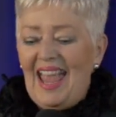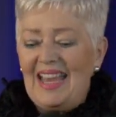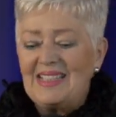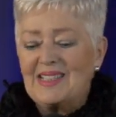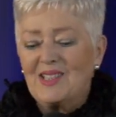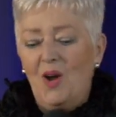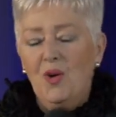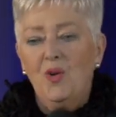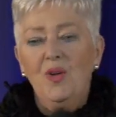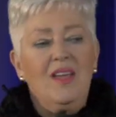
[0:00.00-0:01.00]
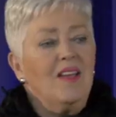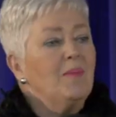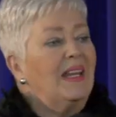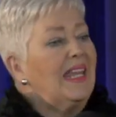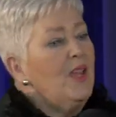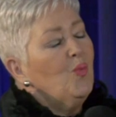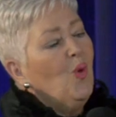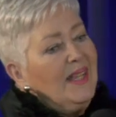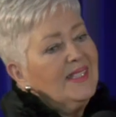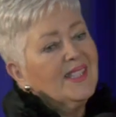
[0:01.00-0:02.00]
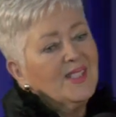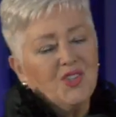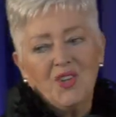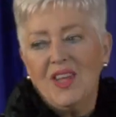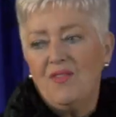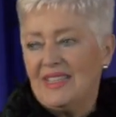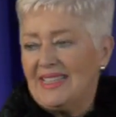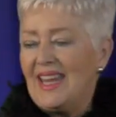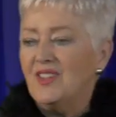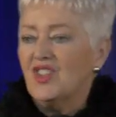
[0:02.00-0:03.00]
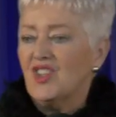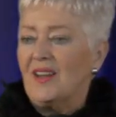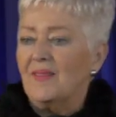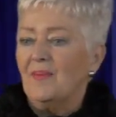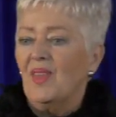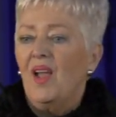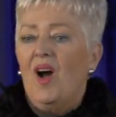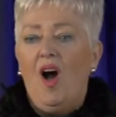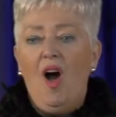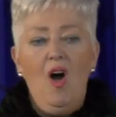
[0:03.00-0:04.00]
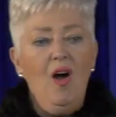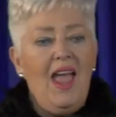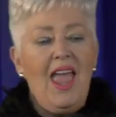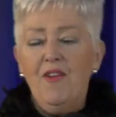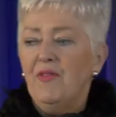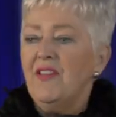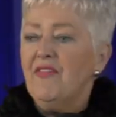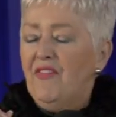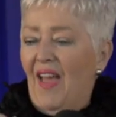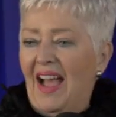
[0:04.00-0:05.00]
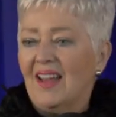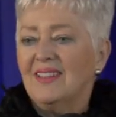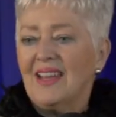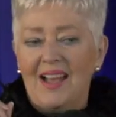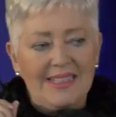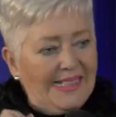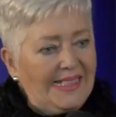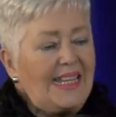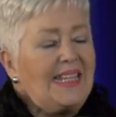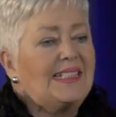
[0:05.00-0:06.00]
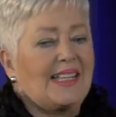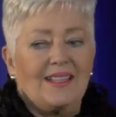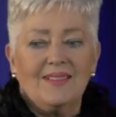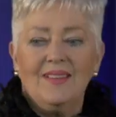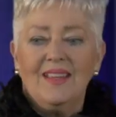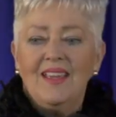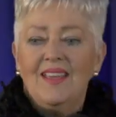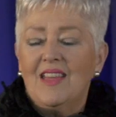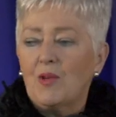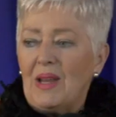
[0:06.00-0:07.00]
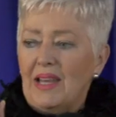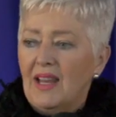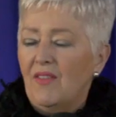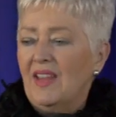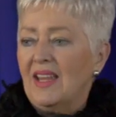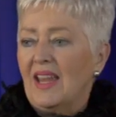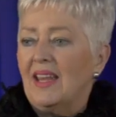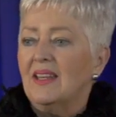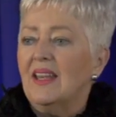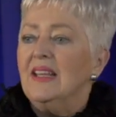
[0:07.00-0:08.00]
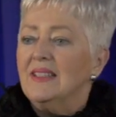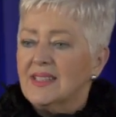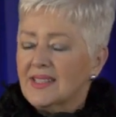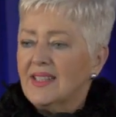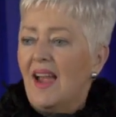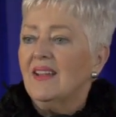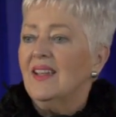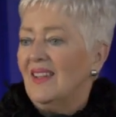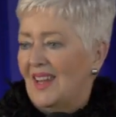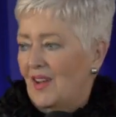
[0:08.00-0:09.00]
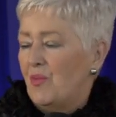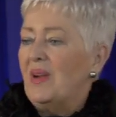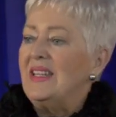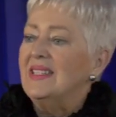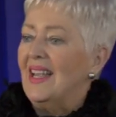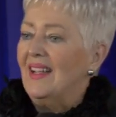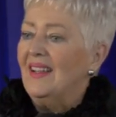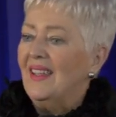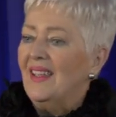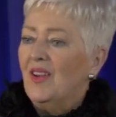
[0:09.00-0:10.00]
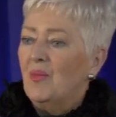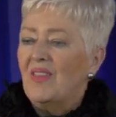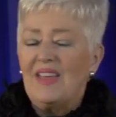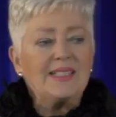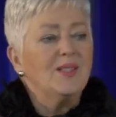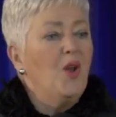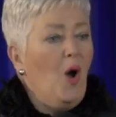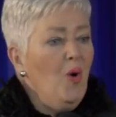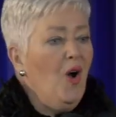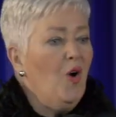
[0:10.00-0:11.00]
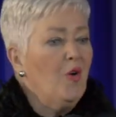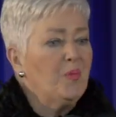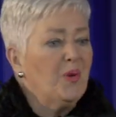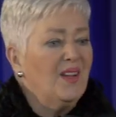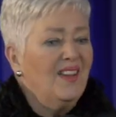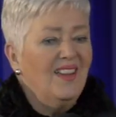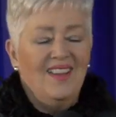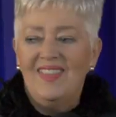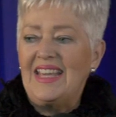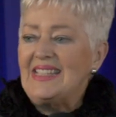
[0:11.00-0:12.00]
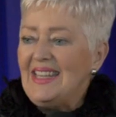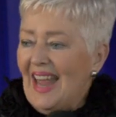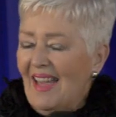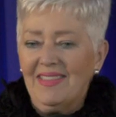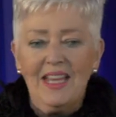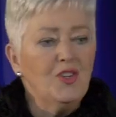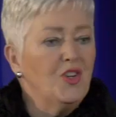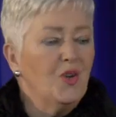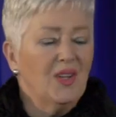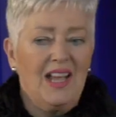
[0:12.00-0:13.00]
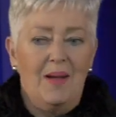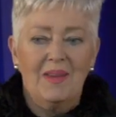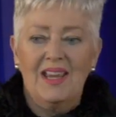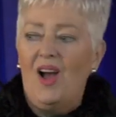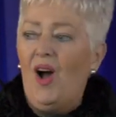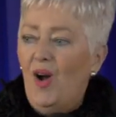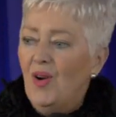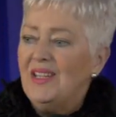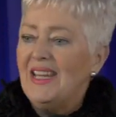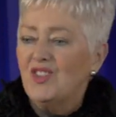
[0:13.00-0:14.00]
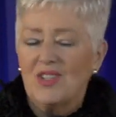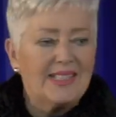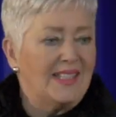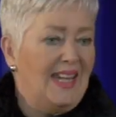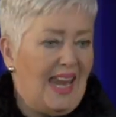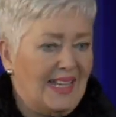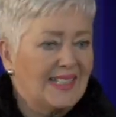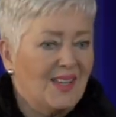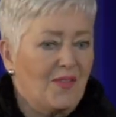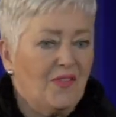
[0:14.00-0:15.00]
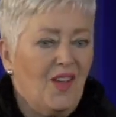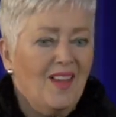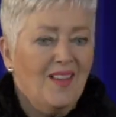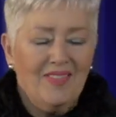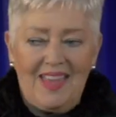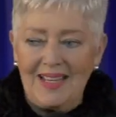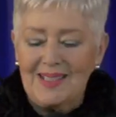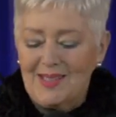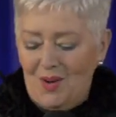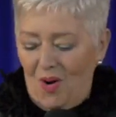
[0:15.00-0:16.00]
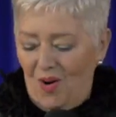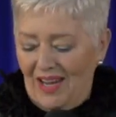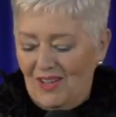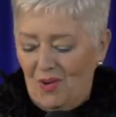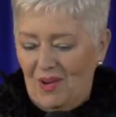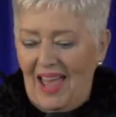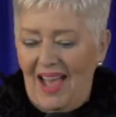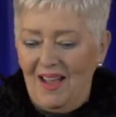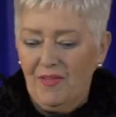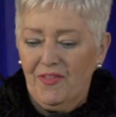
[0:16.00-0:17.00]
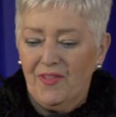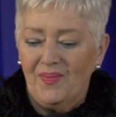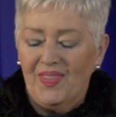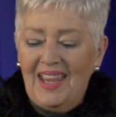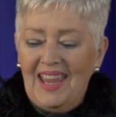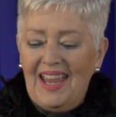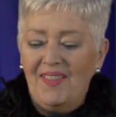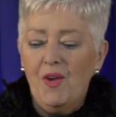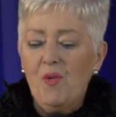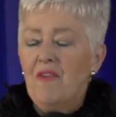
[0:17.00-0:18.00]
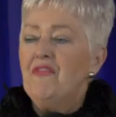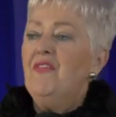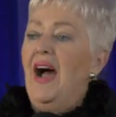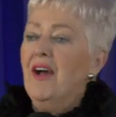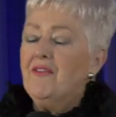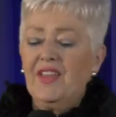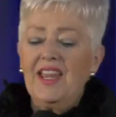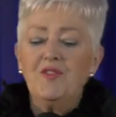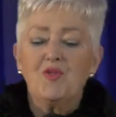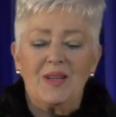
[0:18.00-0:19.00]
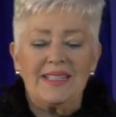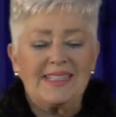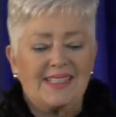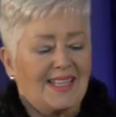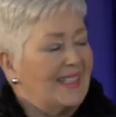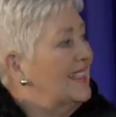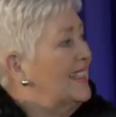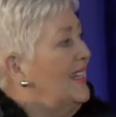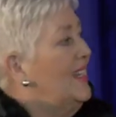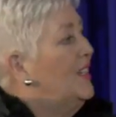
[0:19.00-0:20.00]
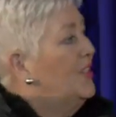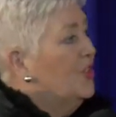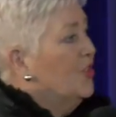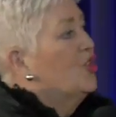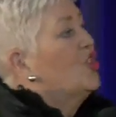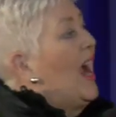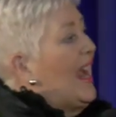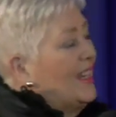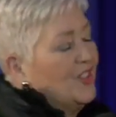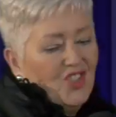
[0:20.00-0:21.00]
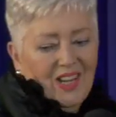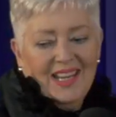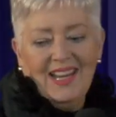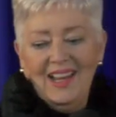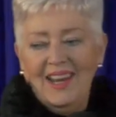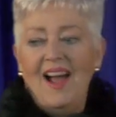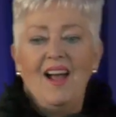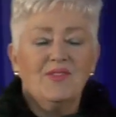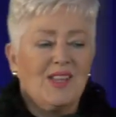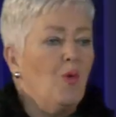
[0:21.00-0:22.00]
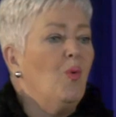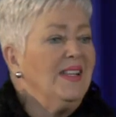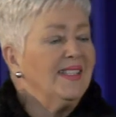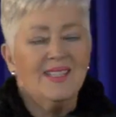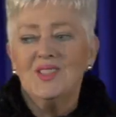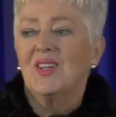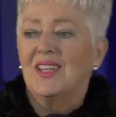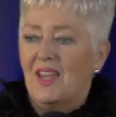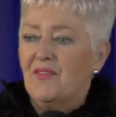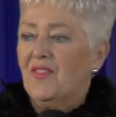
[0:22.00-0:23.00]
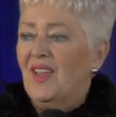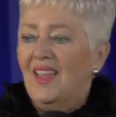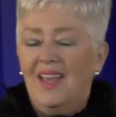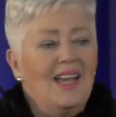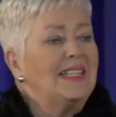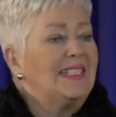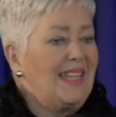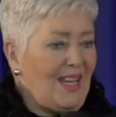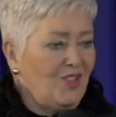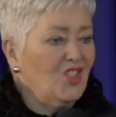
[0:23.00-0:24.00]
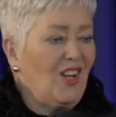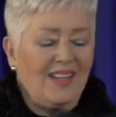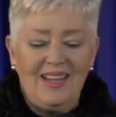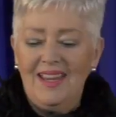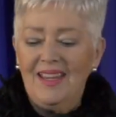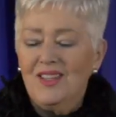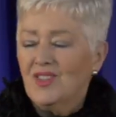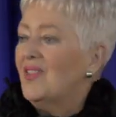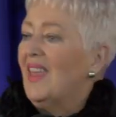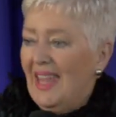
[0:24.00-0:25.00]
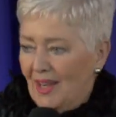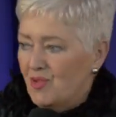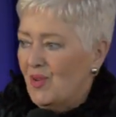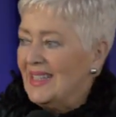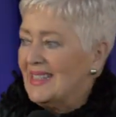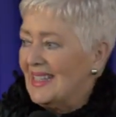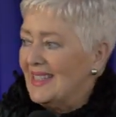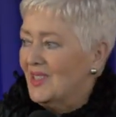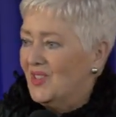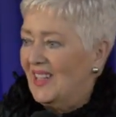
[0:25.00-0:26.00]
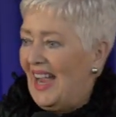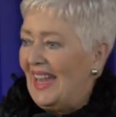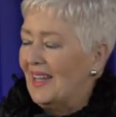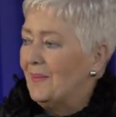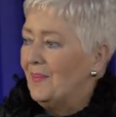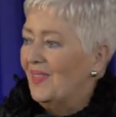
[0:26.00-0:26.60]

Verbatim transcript: And so, but He wants us to give attention. Are, have we found our season that we're living in stuck in winter where there's no hope? There's nothing new coming, only just negative things are in your life. And there are five hindrances to change in our lives. I want us to give attention to the hindrances today